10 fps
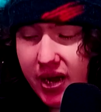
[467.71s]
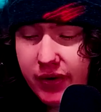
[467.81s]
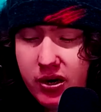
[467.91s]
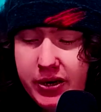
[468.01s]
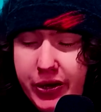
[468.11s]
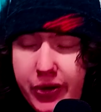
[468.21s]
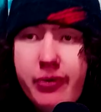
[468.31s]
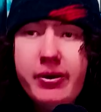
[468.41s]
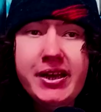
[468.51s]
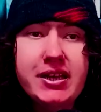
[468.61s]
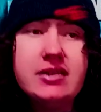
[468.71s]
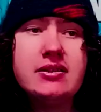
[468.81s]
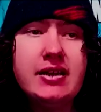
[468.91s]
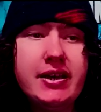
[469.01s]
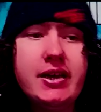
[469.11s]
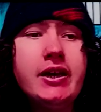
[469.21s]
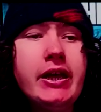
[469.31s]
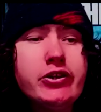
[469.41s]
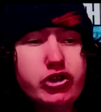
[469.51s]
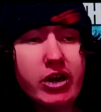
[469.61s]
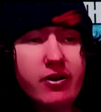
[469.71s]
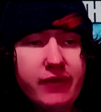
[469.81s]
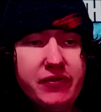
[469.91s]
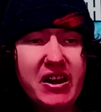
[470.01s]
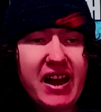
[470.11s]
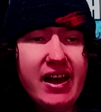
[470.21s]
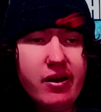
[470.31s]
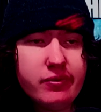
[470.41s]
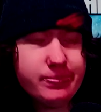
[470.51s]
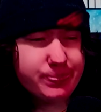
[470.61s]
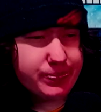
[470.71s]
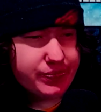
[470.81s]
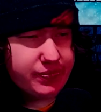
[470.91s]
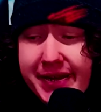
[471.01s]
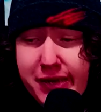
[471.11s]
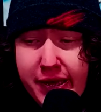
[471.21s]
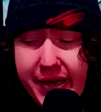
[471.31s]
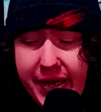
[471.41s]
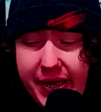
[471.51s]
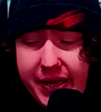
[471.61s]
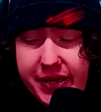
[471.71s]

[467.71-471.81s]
brother, who is the sheriff of the town, and